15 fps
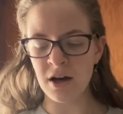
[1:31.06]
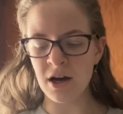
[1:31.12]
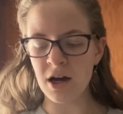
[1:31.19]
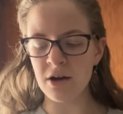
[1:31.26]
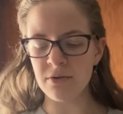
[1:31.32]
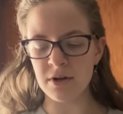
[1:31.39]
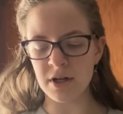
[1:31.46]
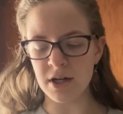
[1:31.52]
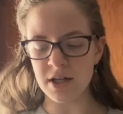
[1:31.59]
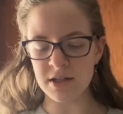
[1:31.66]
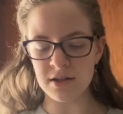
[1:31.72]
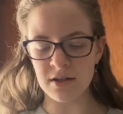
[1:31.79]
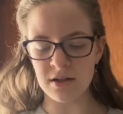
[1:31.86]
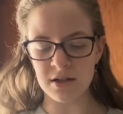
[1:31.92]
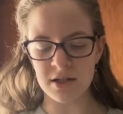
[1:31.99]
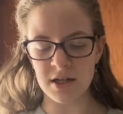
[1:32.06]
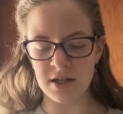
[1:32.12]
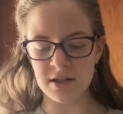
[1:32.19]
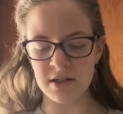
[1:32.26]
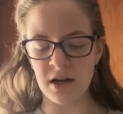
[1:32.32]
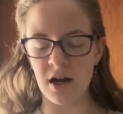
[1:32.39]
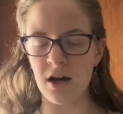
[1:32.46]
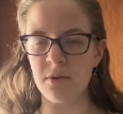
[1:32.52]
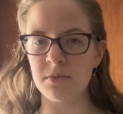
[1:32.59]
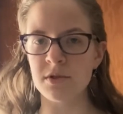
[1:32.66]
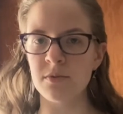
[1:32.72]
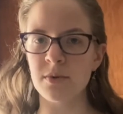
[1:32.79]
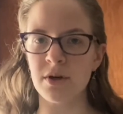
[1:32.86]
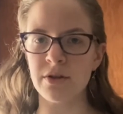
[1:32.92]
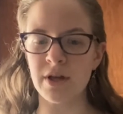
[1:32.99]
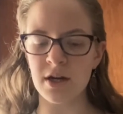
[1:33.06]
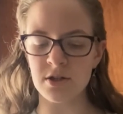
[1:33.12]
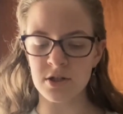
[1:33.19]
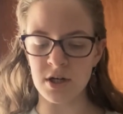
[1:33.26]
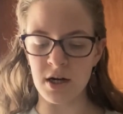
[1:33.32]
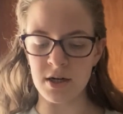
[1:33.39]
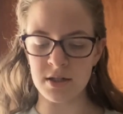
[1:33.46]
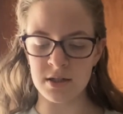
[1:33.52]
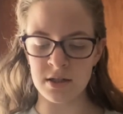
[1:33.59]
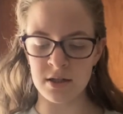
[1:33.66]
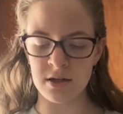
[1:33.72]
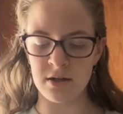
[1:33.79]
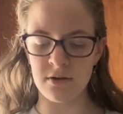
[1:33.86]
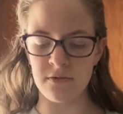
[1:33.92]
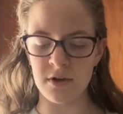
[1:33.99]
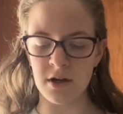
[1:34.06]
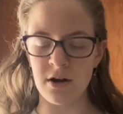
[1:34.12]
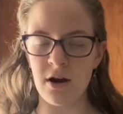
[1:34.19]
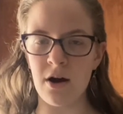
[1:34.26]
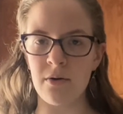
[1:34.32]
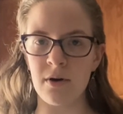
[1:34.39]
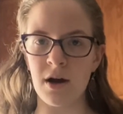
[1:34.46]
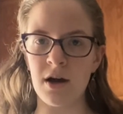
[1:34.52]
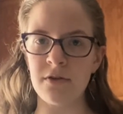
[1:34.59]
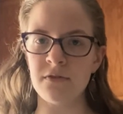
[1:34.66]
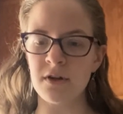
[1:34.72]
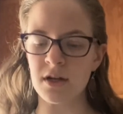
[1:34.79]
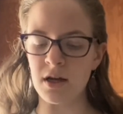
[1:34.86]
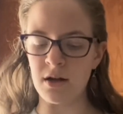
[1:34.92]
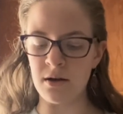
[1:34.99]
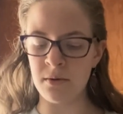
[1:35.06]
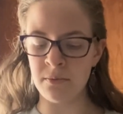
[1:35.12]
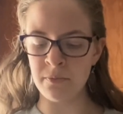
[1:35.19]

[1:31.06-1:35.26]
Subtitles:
I realized that it takes time to build that trust and figure out where I fit in,